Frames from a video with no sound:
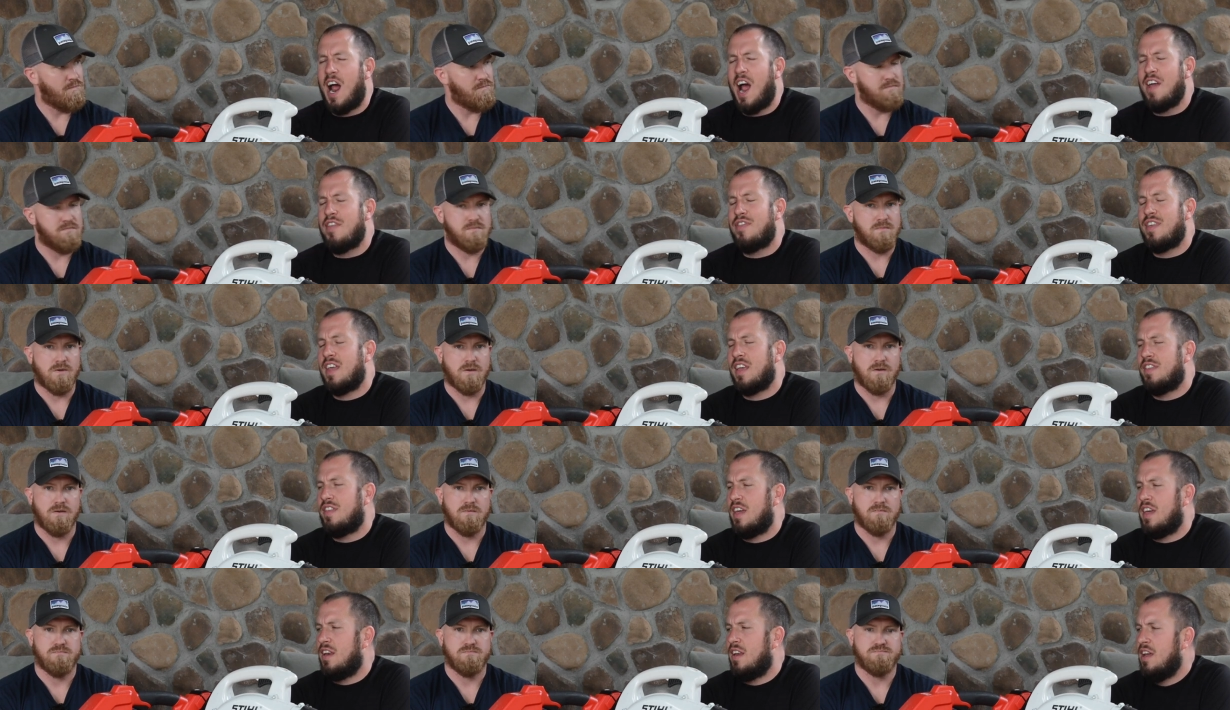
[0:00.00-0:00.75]
Speaker 1: I
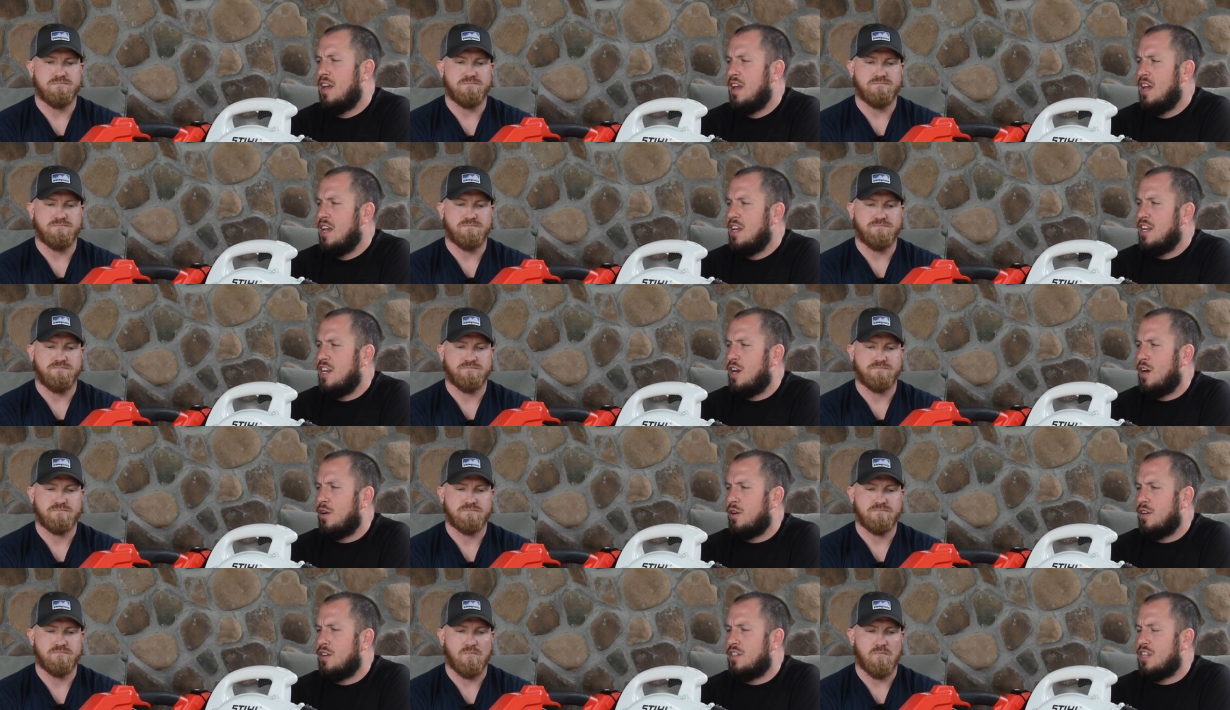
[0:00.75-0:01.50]
think that, you
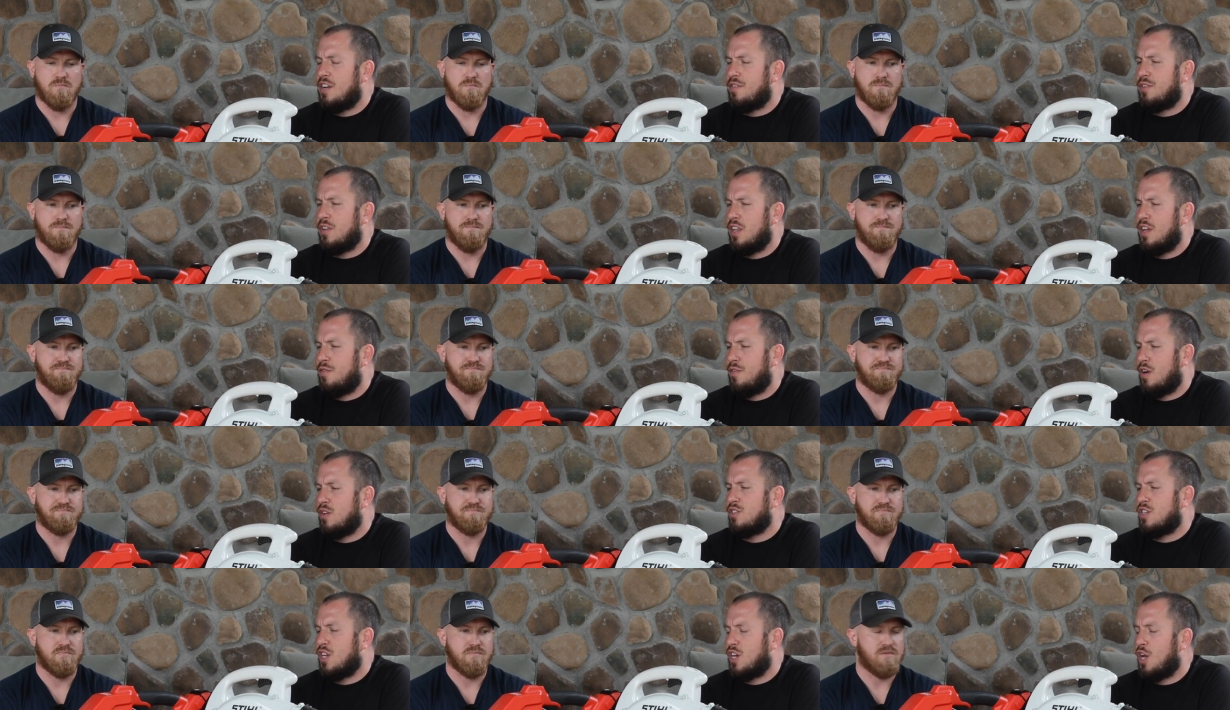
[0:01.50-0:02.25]
know, definitely if
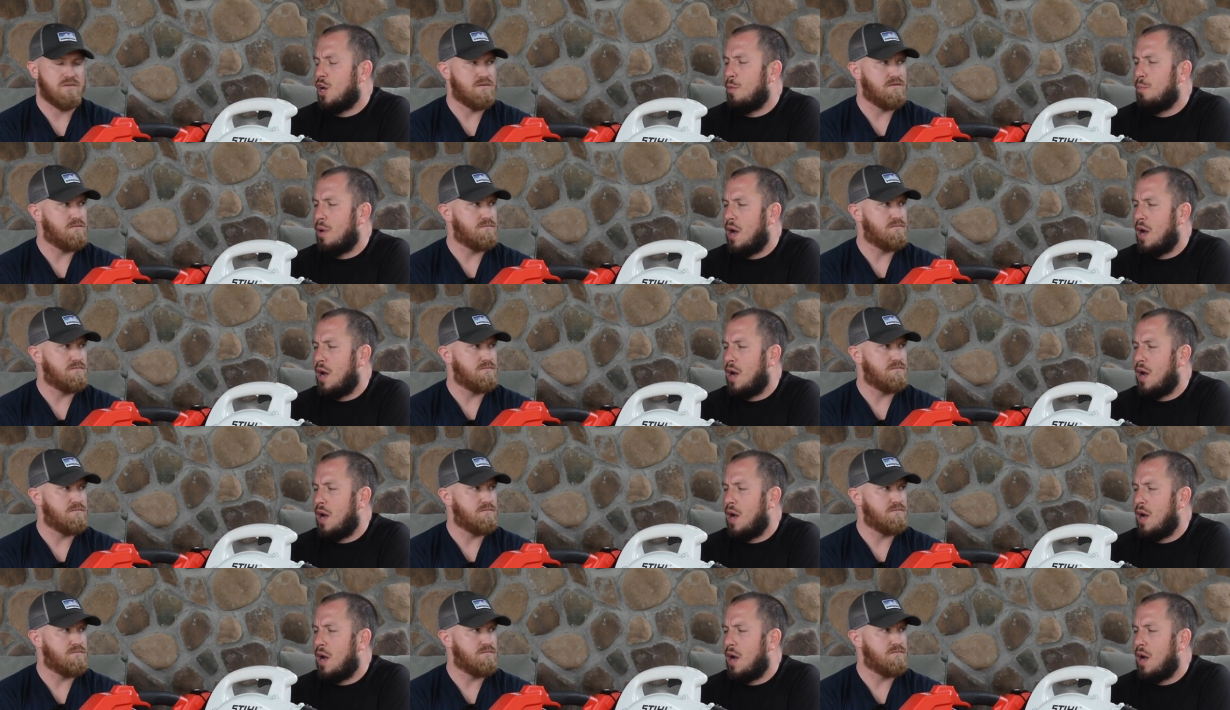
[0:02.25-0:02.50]
I was going to go